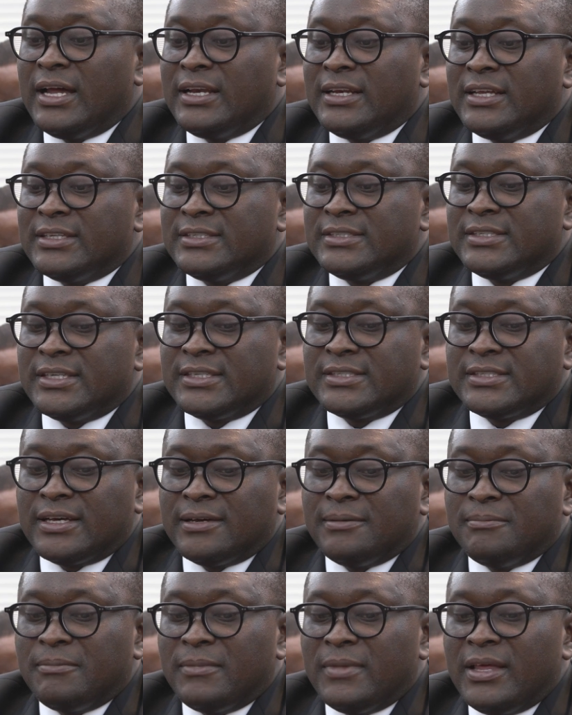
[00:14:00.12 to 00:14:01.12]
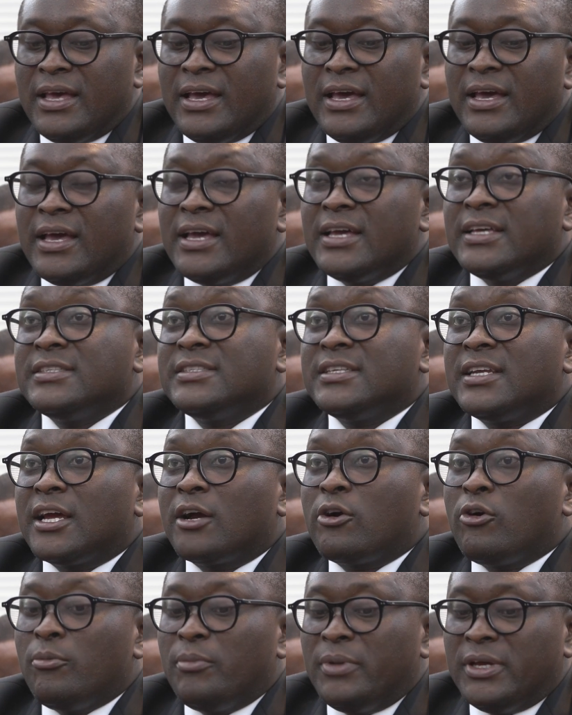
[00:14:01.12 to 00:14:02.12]
under ZESA, as
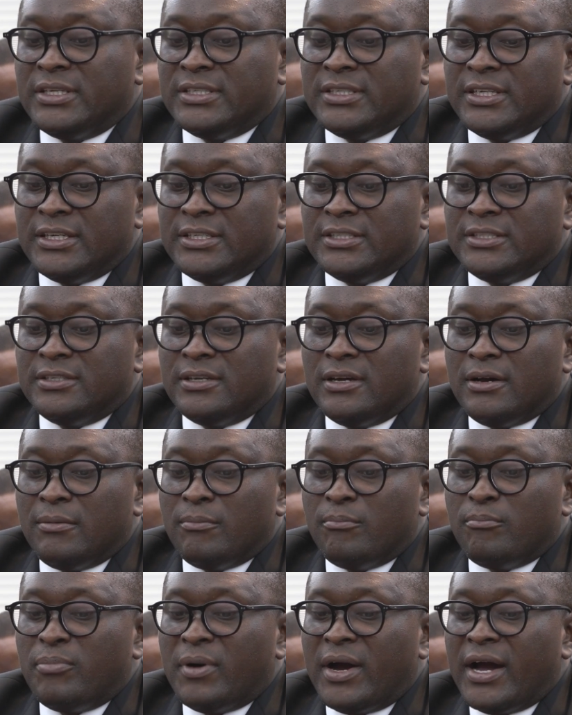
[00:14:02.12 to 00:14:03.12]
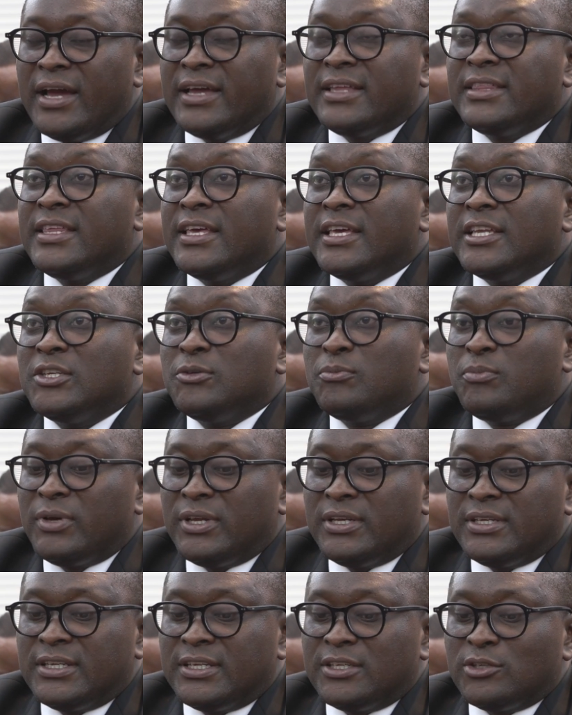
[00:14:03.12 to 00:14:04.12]
recommended by the
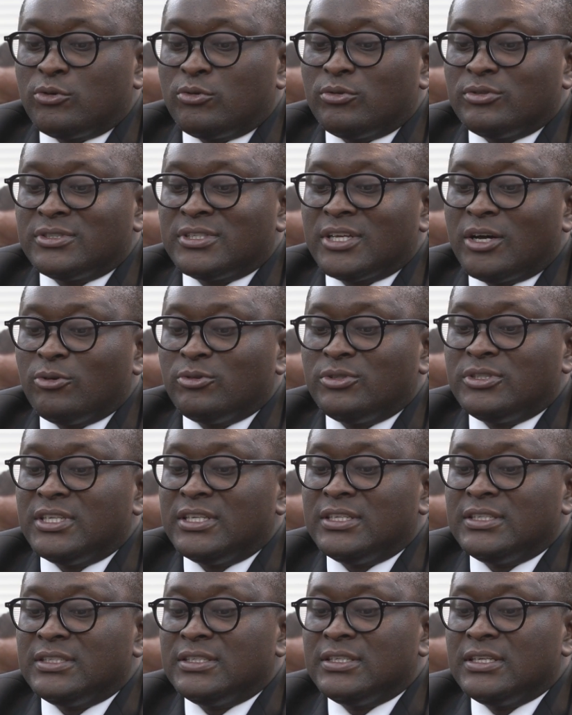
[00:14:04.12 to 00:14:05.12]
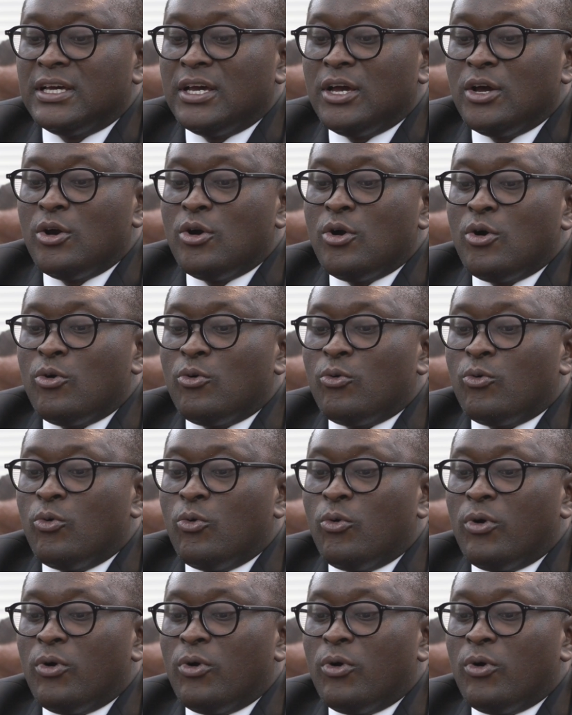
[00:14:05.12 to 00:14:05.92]
independent consultant who